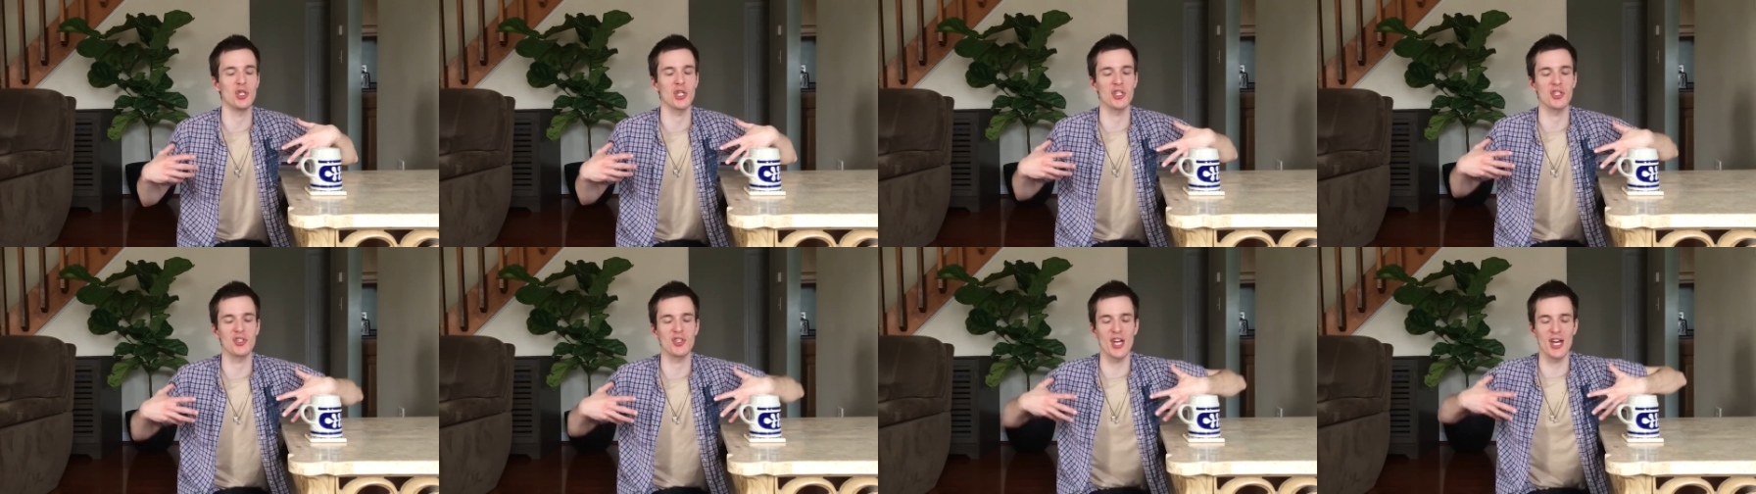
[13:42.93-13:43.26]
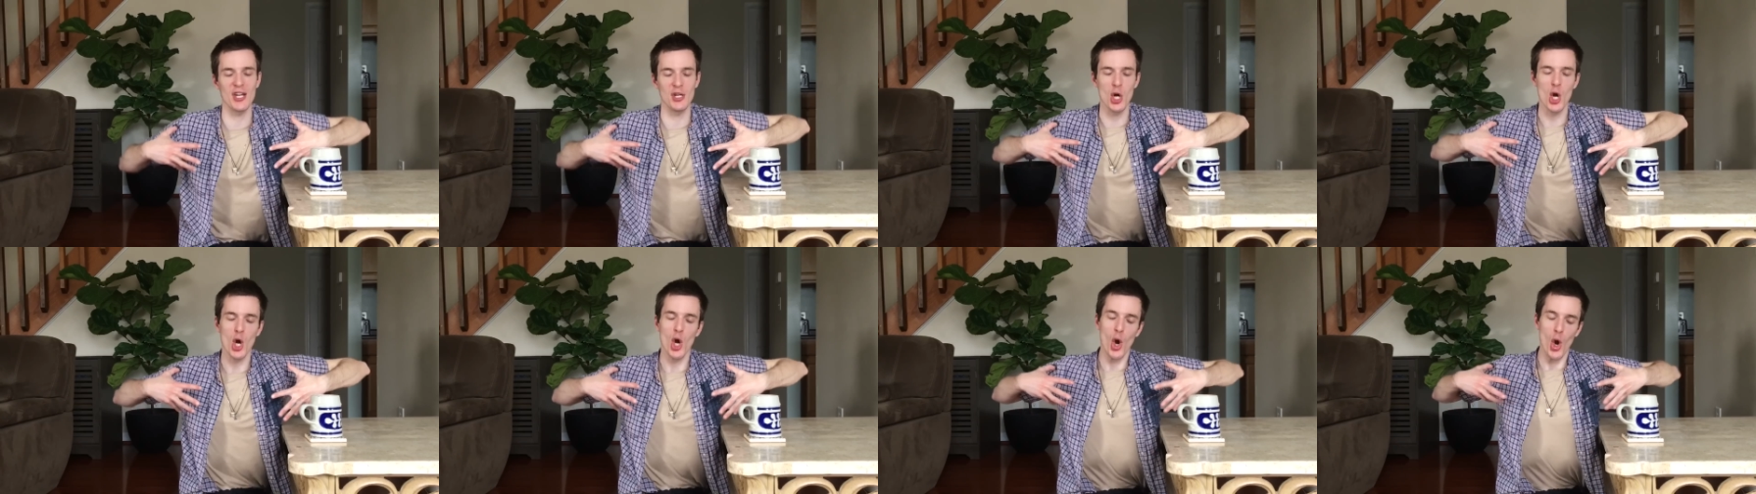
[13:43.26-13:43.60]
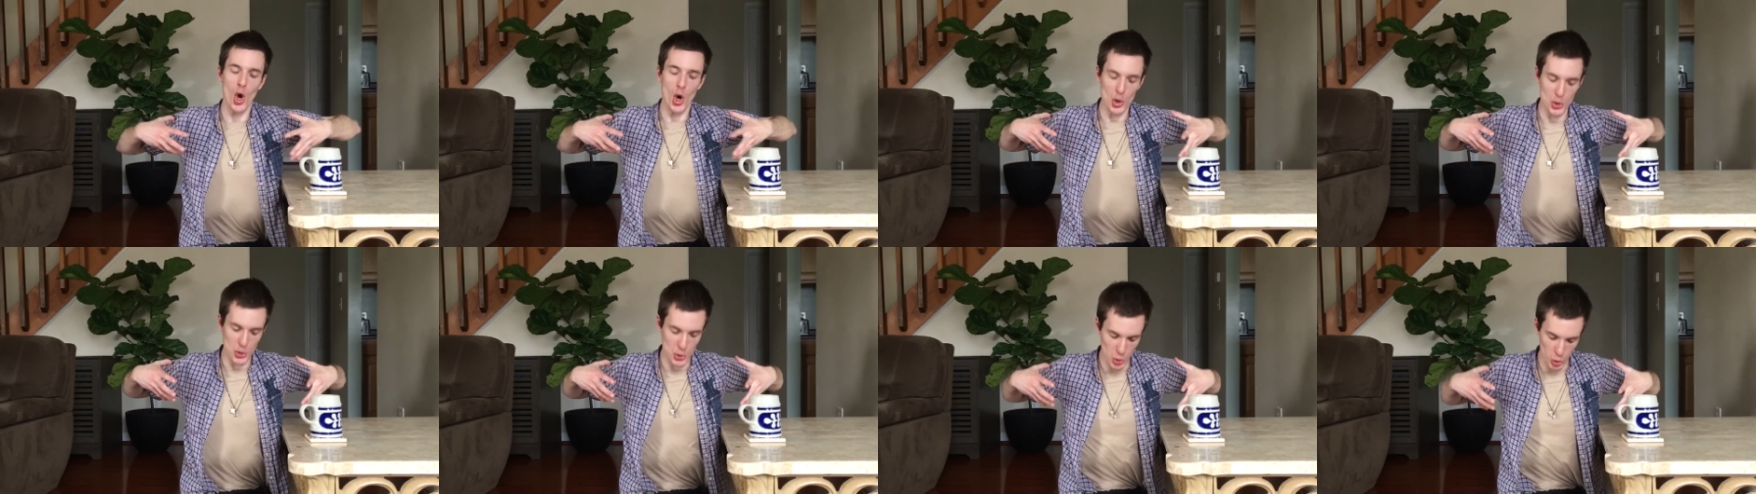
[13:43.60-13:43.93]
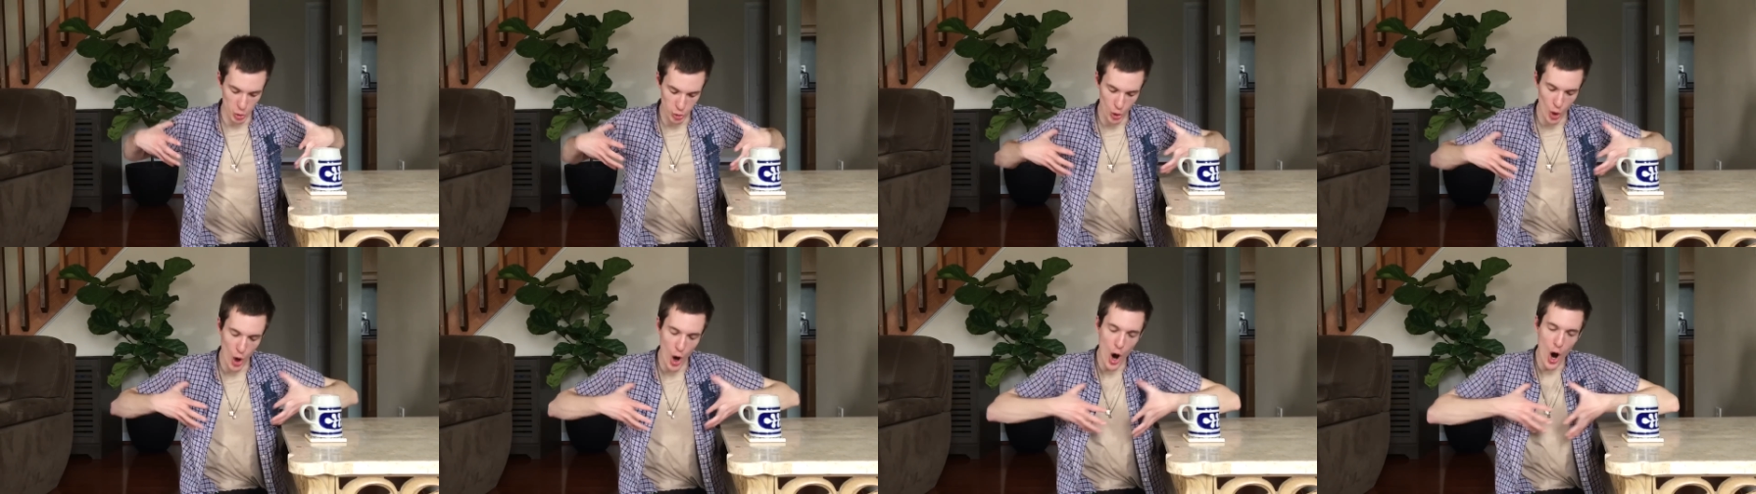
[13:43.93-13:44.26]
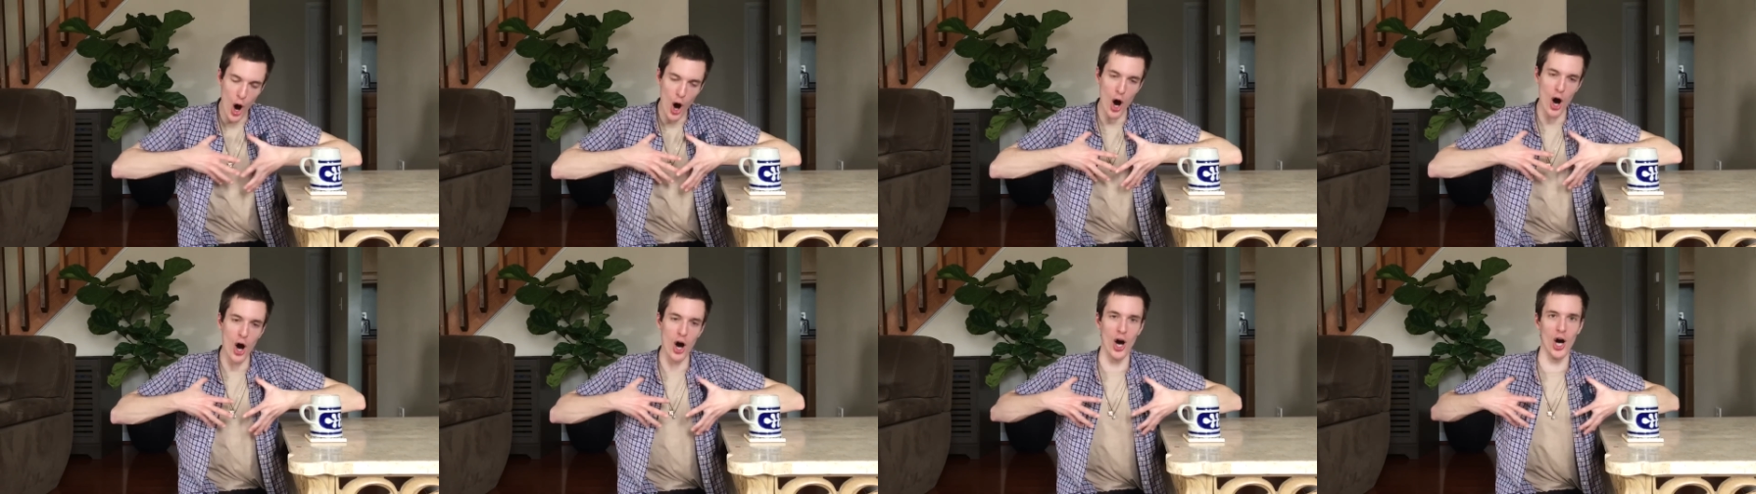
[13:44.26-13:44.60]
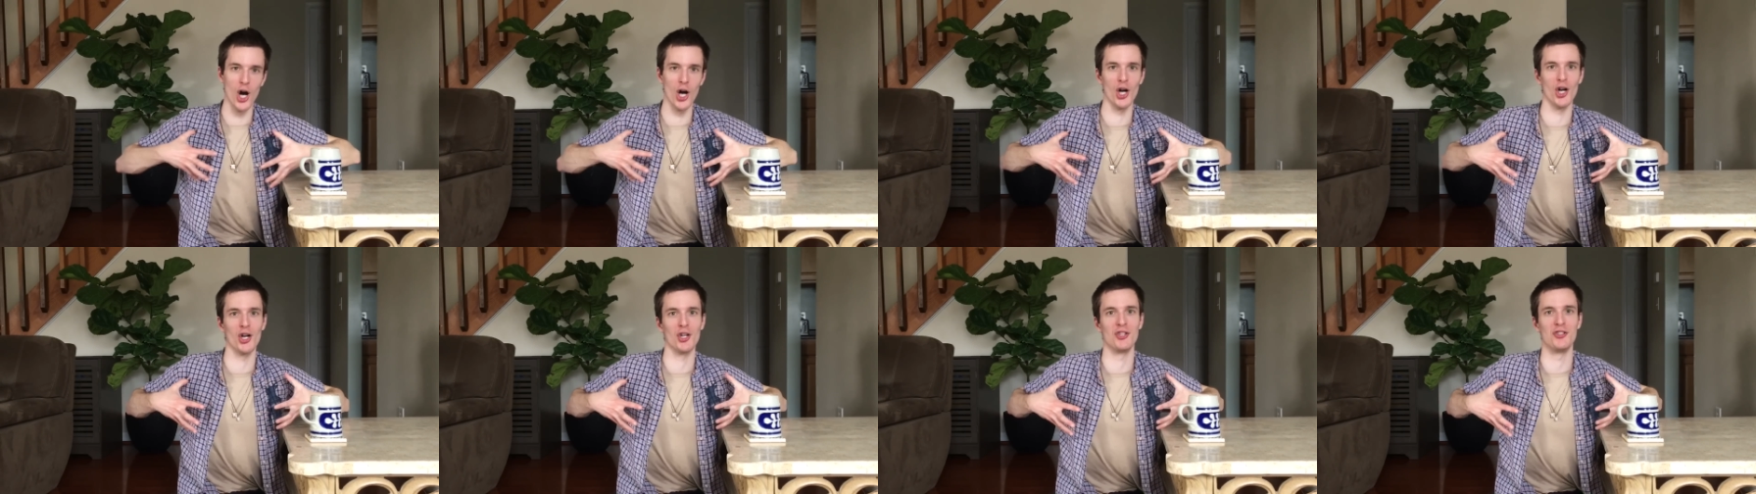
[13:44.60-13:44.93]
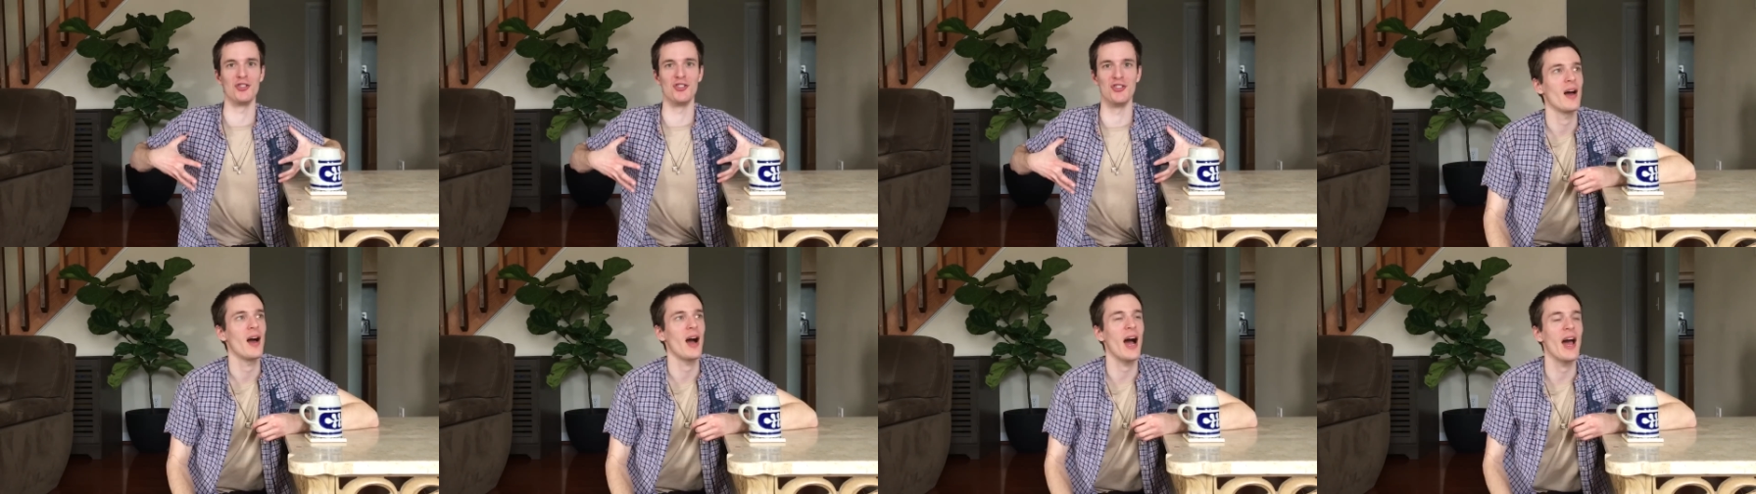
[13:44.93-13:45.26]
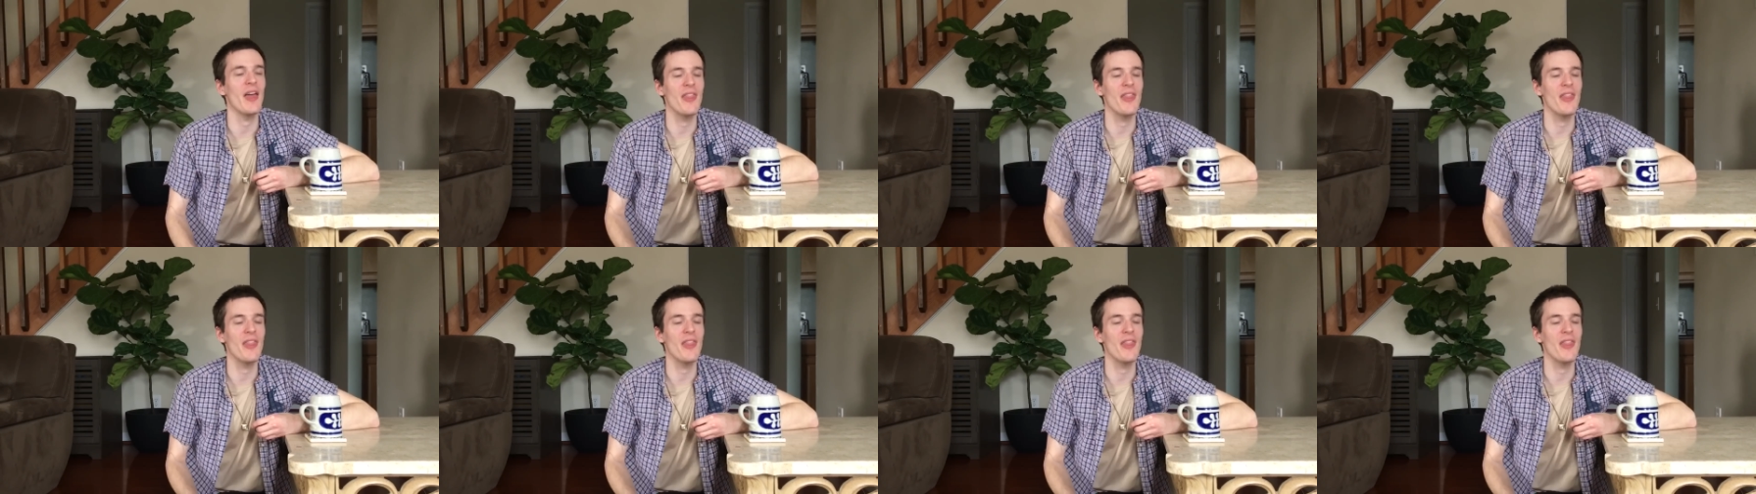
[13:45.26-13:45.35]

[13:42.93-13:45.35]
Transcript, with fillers: just said, Drugs!